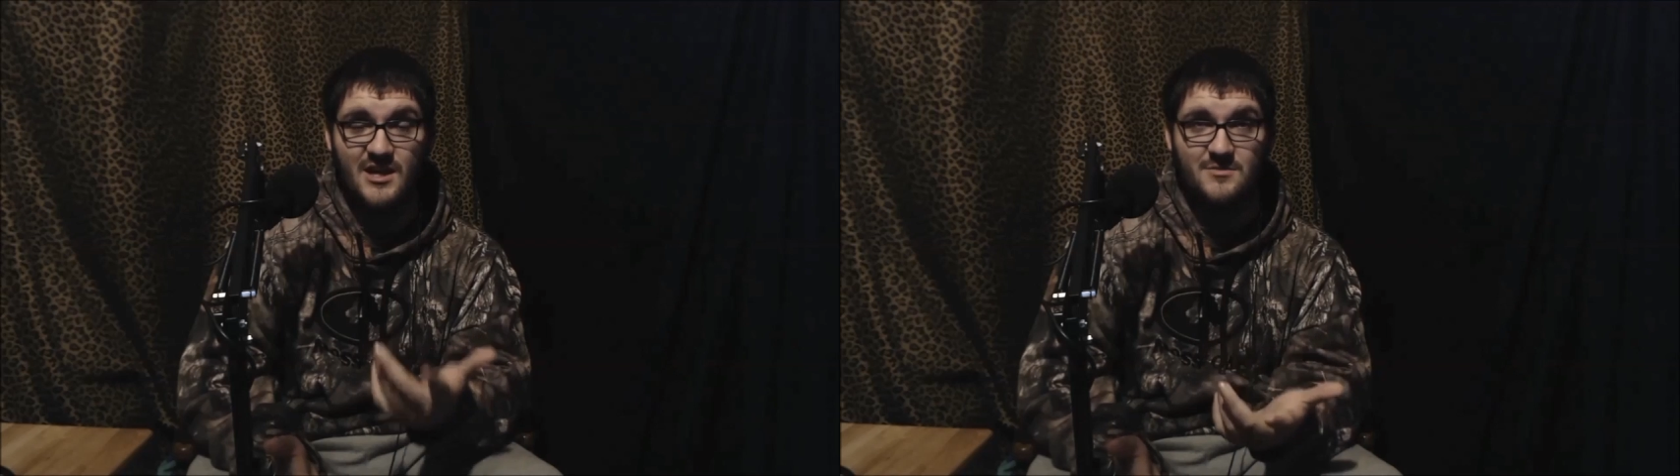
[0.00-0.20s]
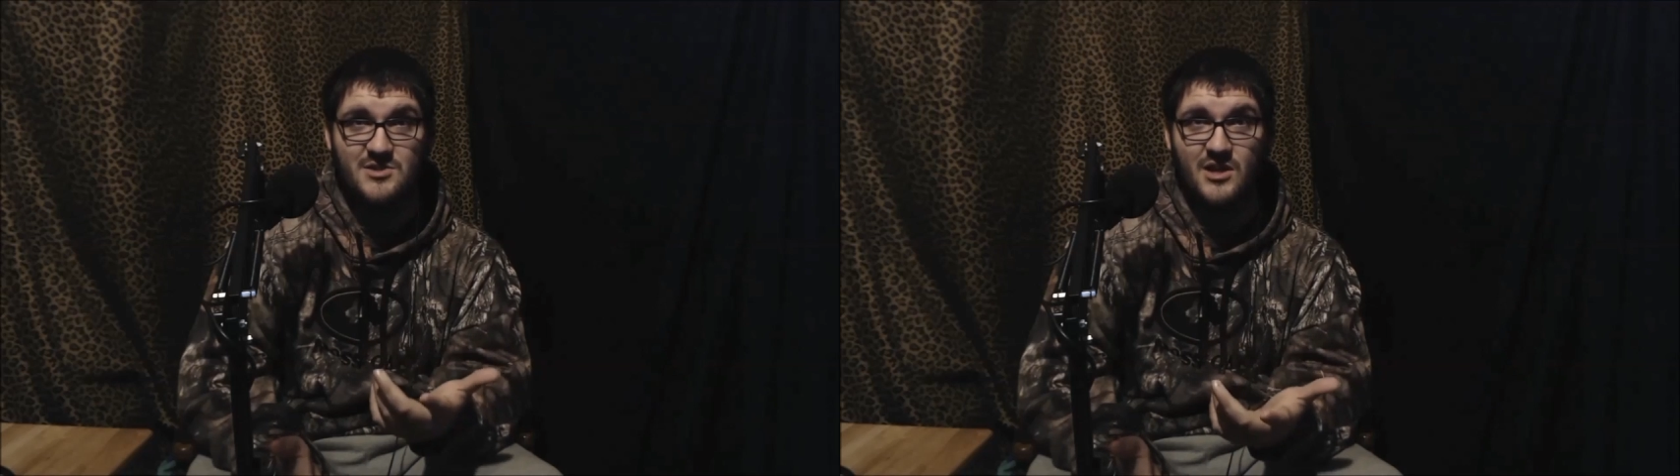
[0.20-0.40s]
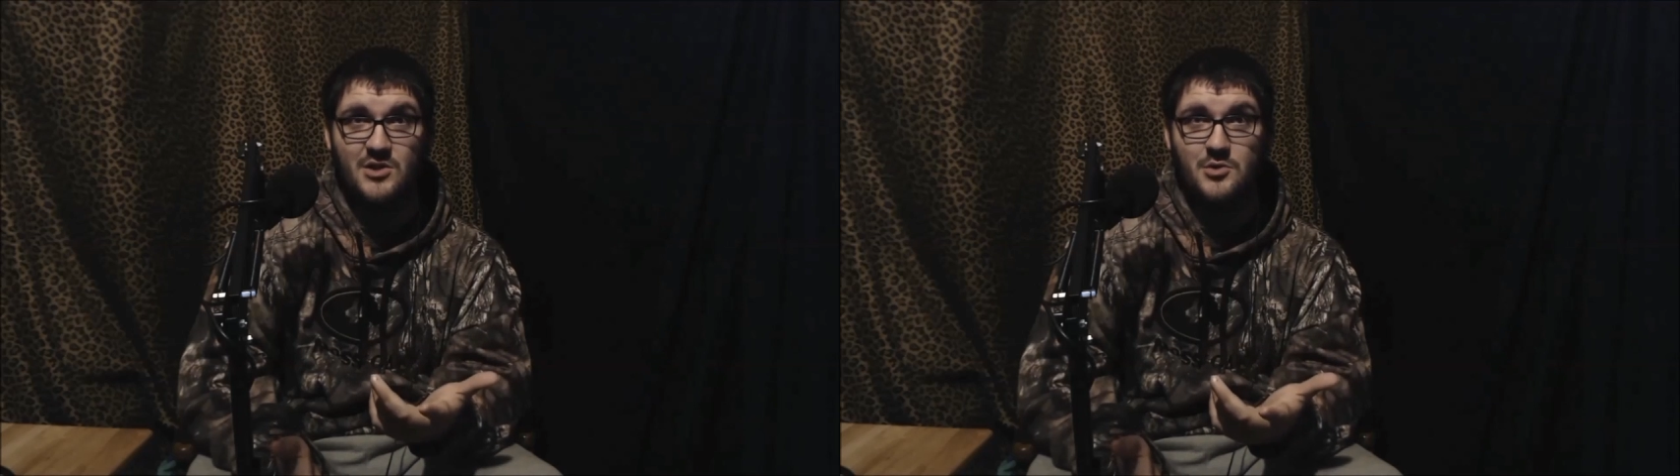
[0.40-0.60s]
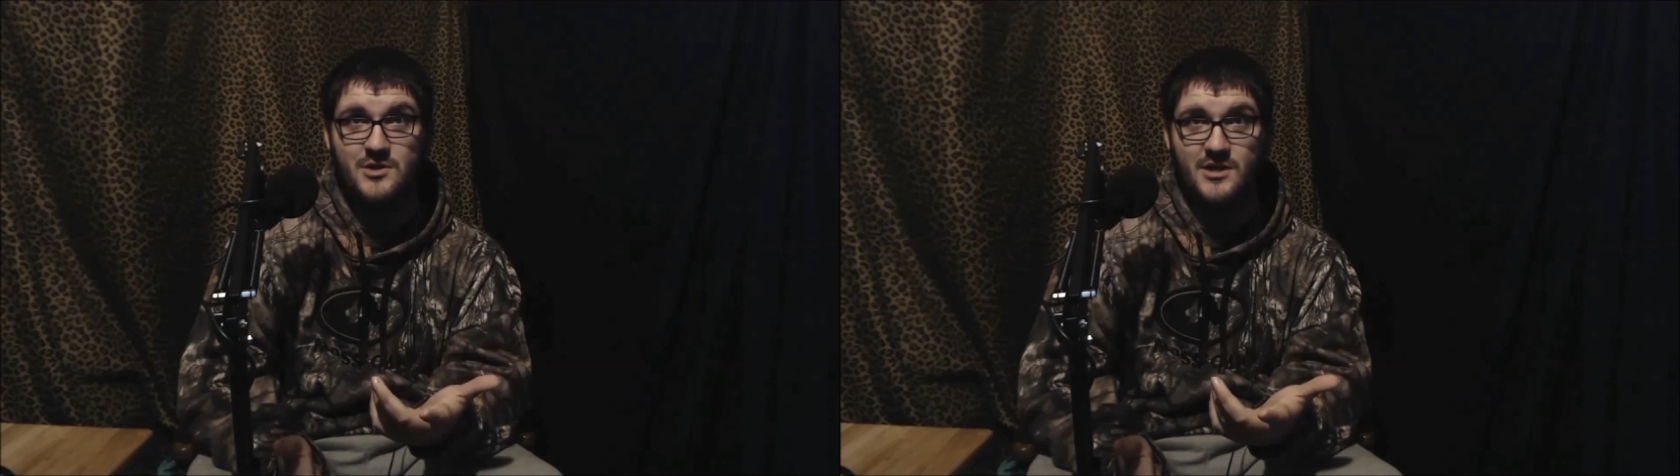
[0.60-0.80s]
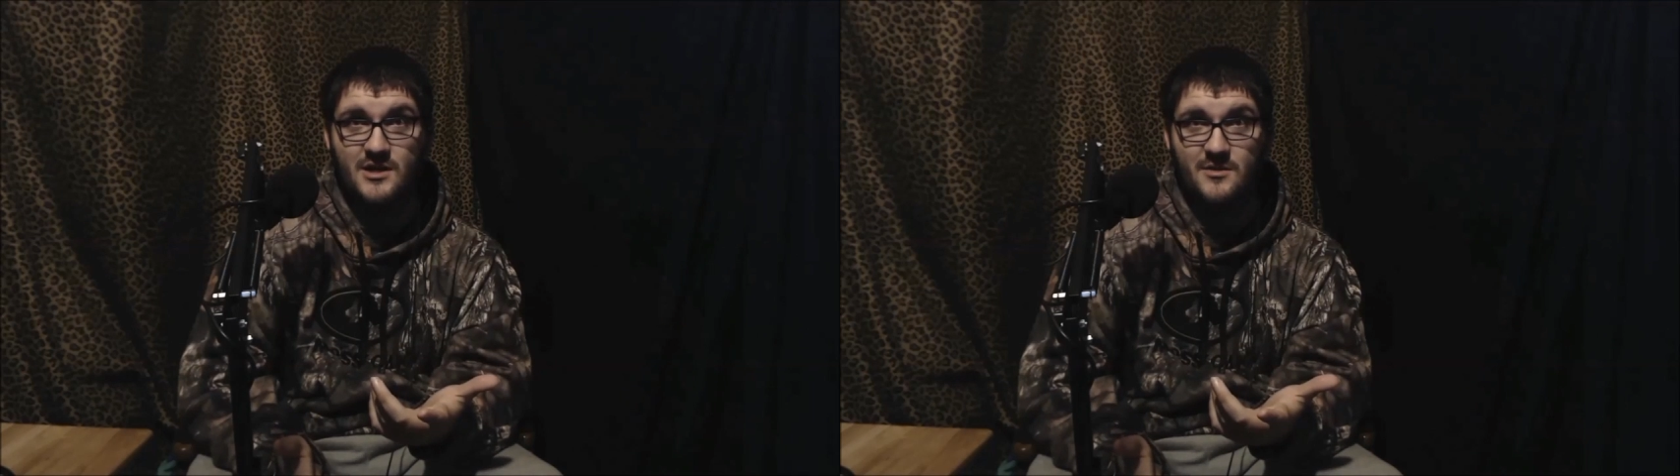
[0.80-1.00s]
game's not
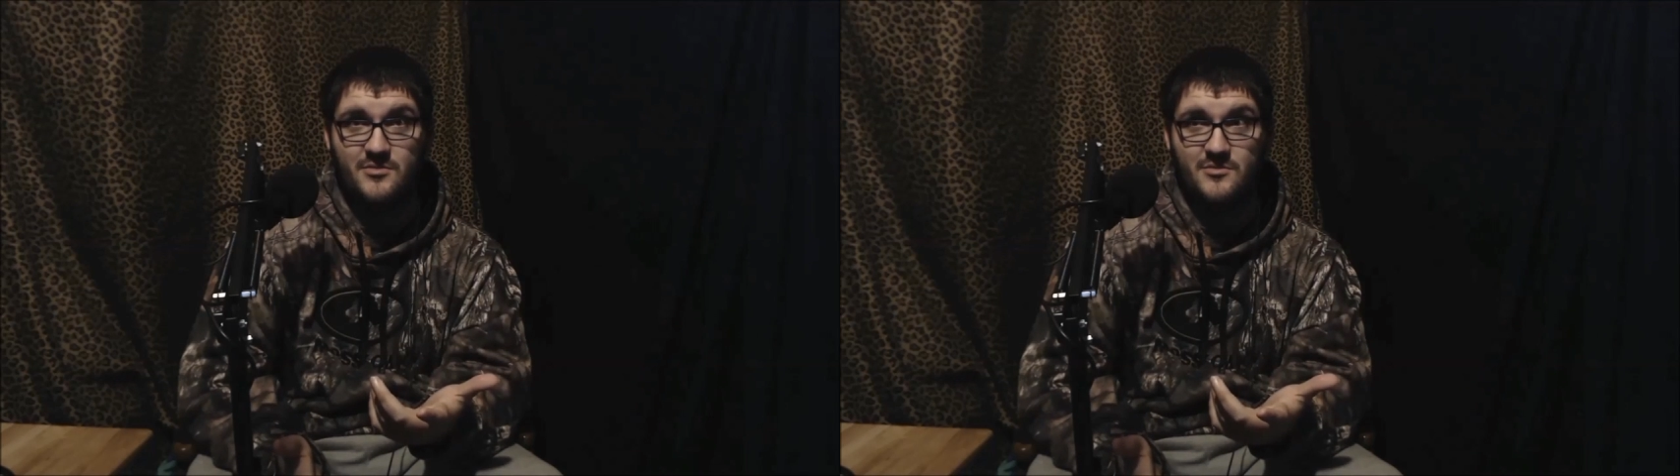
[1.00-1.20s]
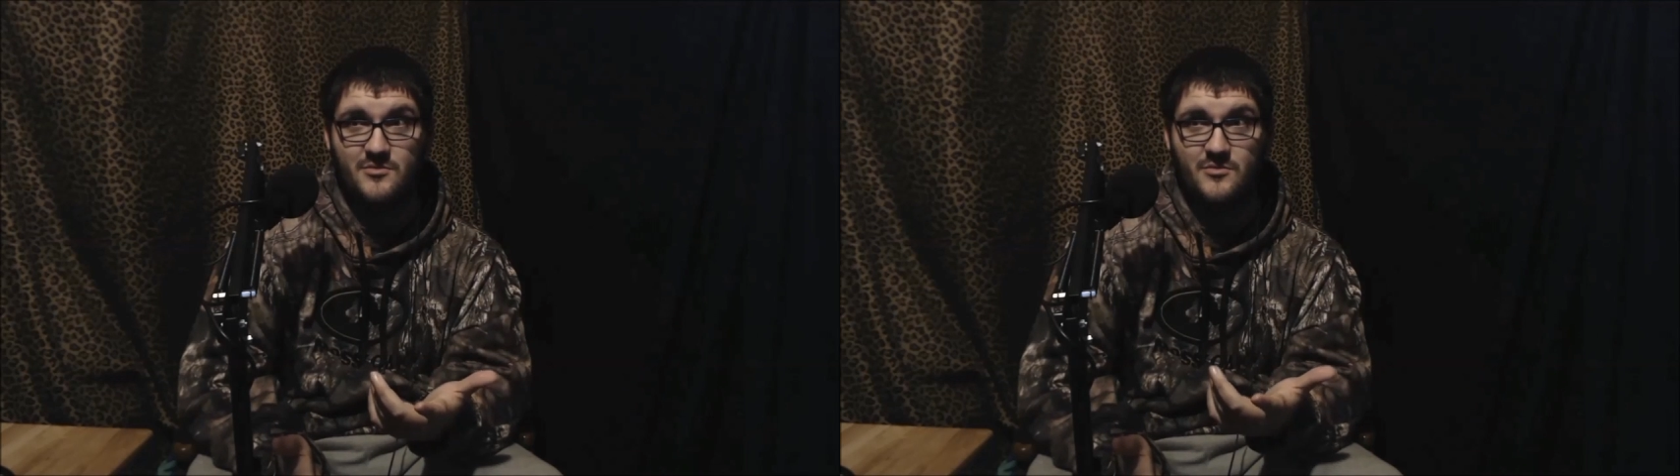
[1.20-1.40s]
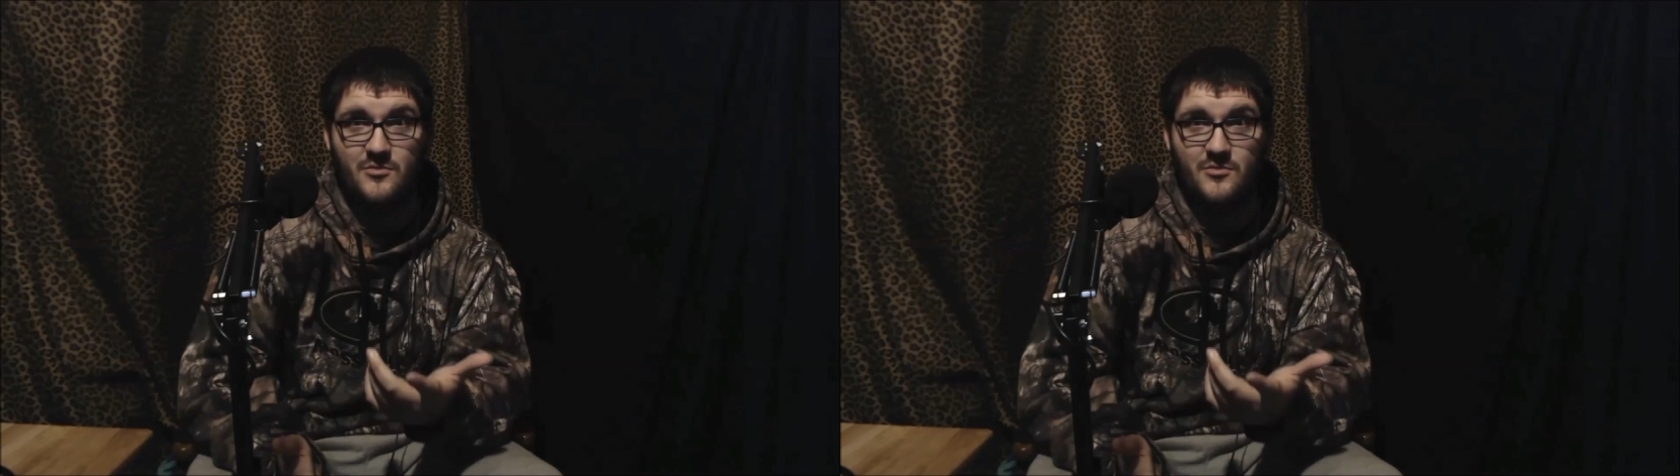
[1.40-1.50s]
loaded up.